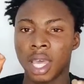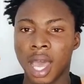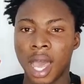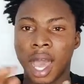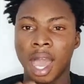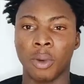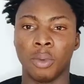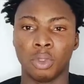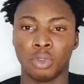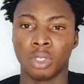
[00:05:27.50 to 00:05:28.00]

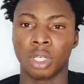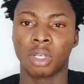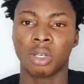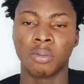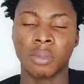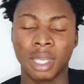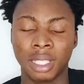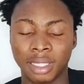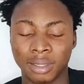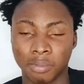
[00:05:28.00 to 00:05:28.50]
I would
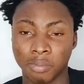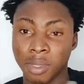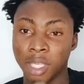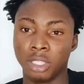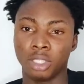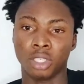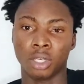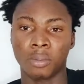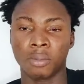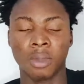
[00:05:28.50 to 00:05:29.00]
recommend
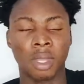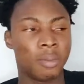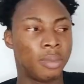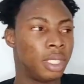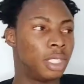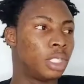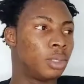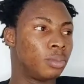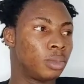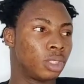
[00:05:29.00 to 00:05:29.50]
Medium.
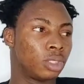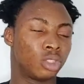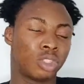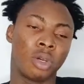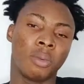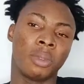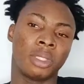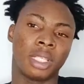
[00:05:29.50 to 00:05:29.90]
Medium.com